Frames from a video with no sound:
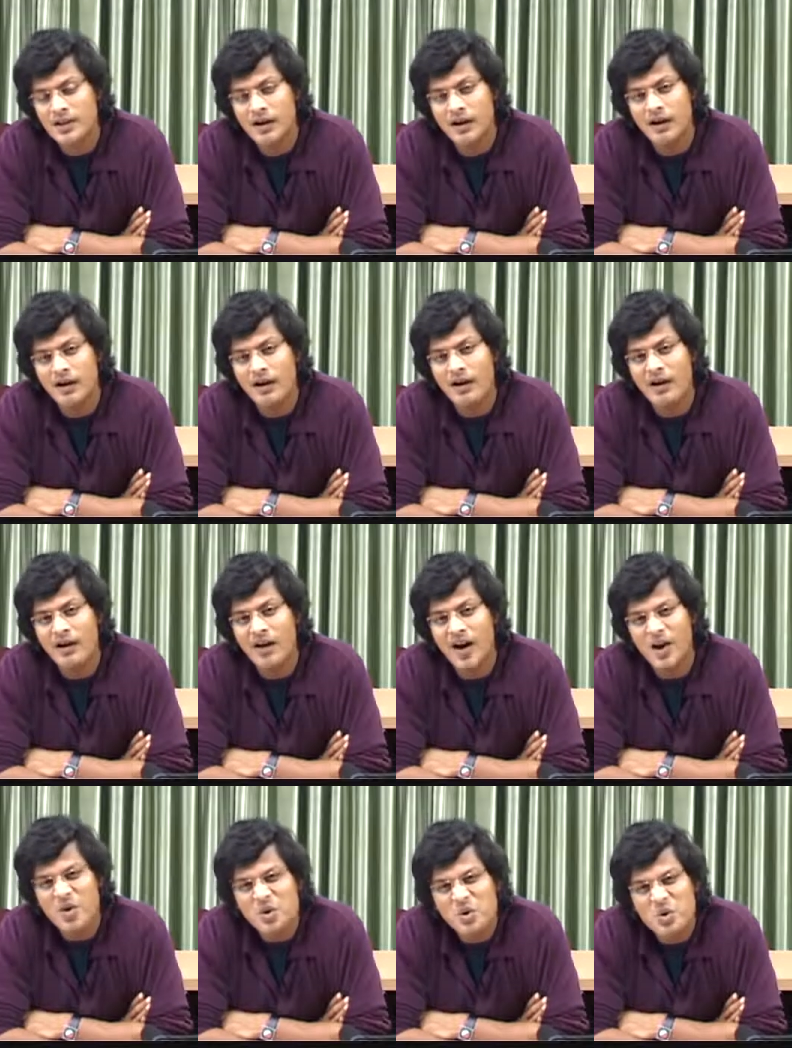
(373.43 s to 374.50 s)

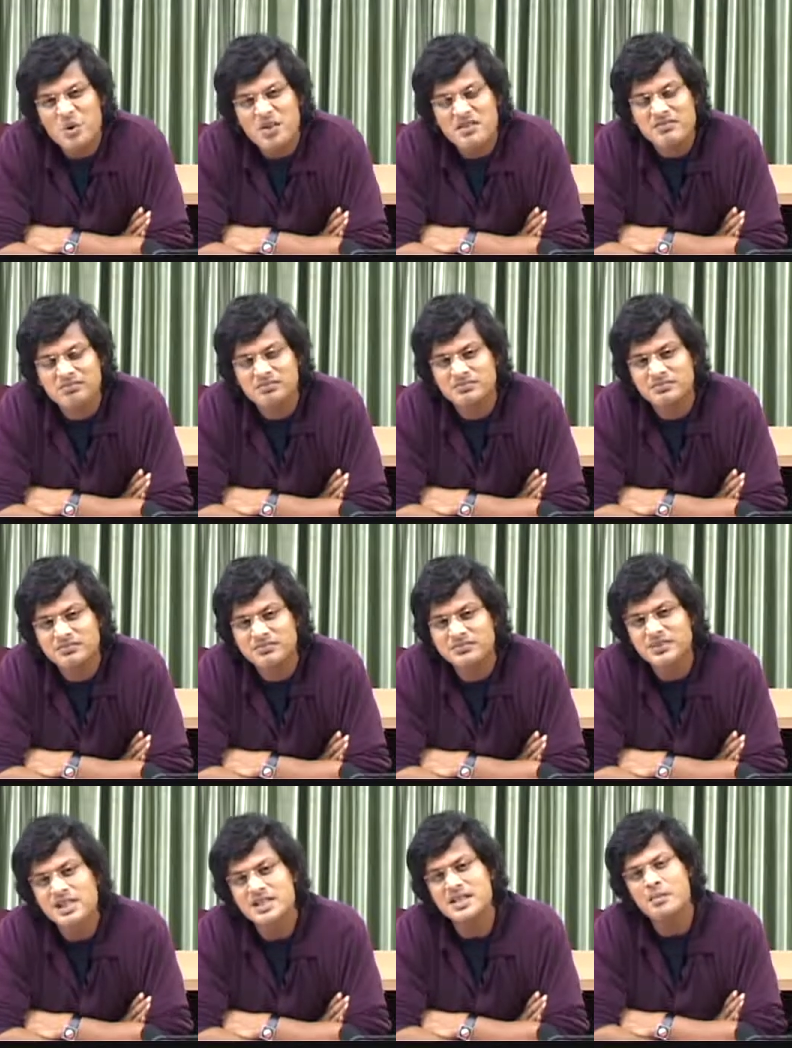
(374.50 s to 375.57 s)
are not good.
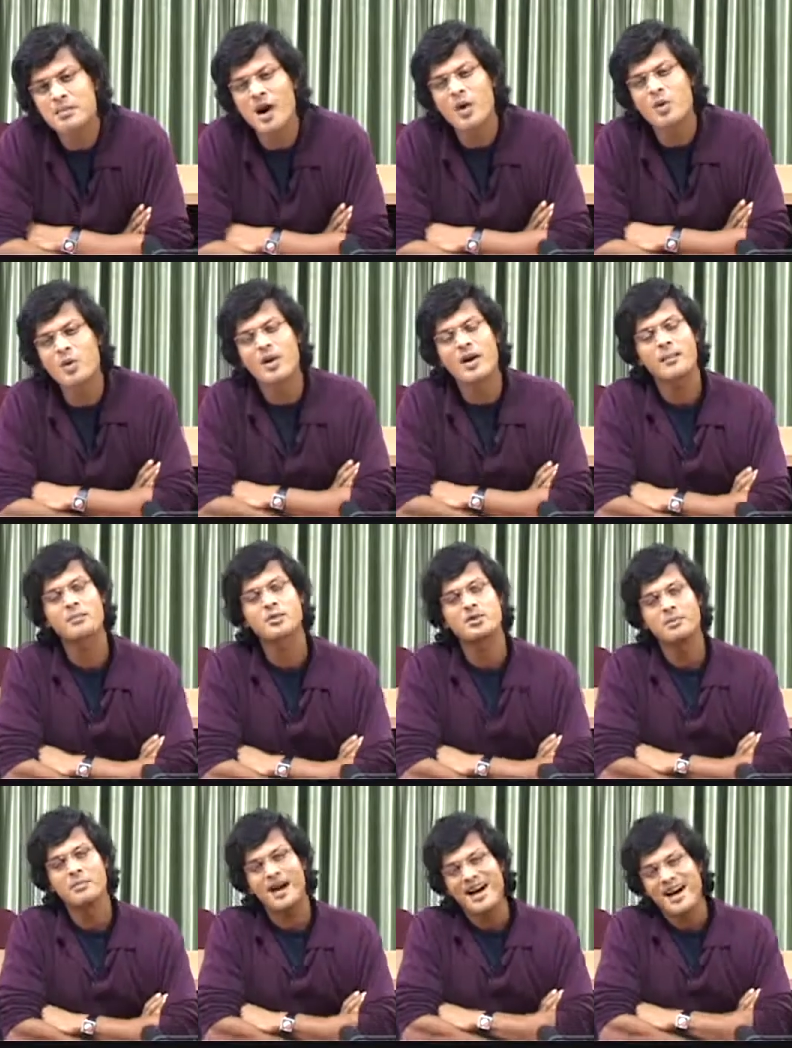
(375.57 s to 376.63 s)
They're somehow not up to
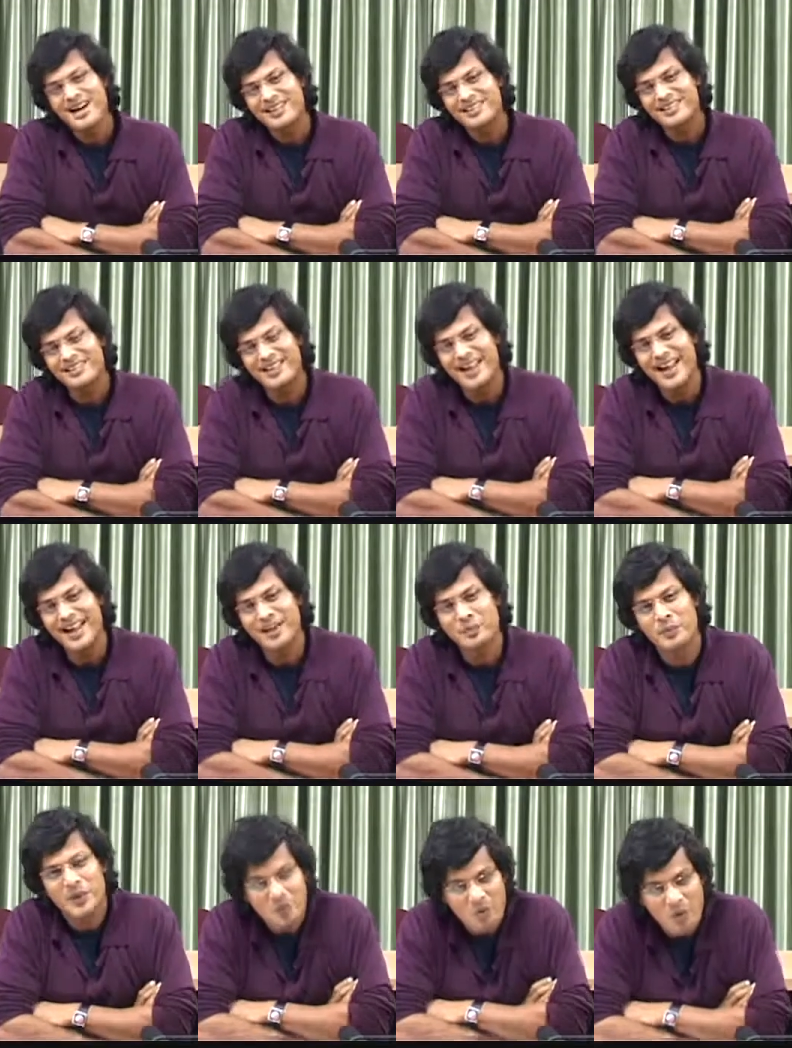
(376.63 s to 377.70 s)
the mark,
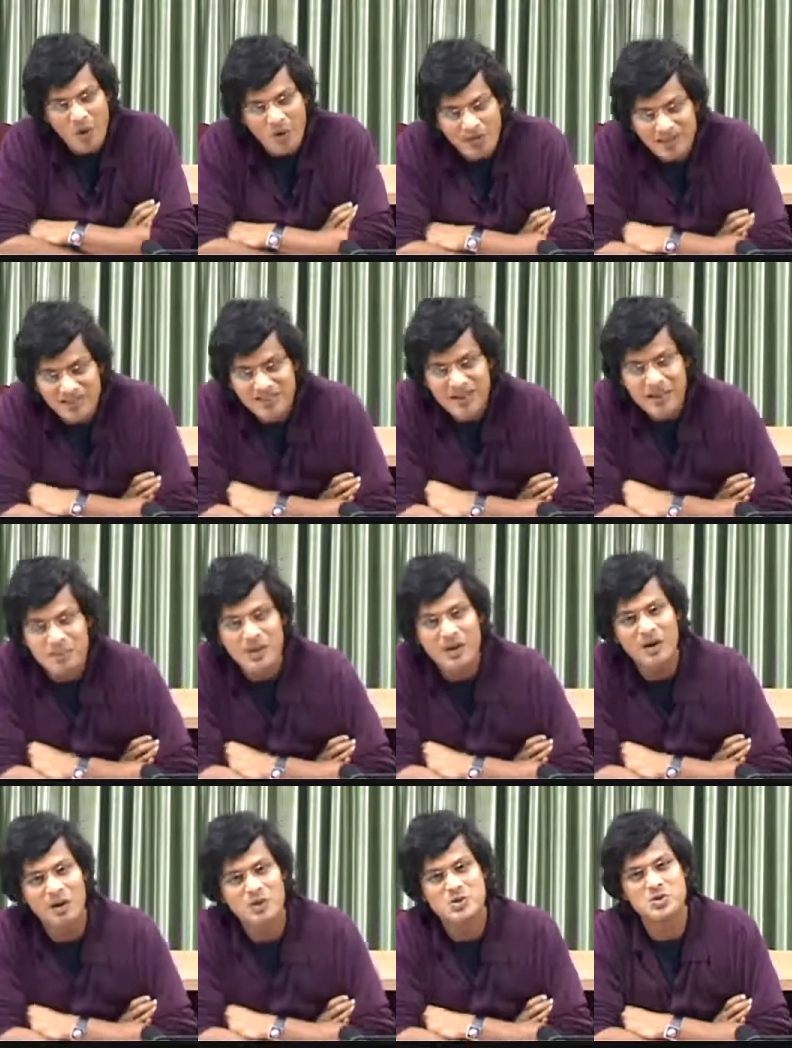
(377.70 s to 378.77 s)
and we don't want them in
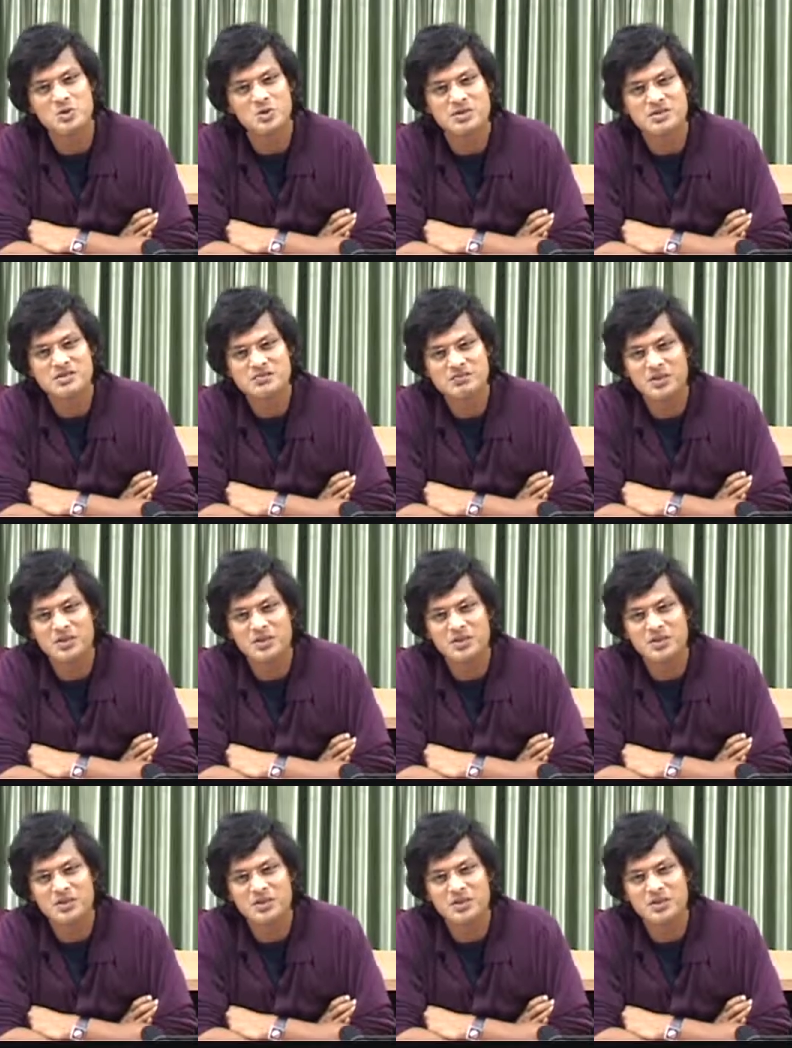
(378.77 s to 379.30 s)
our law schools.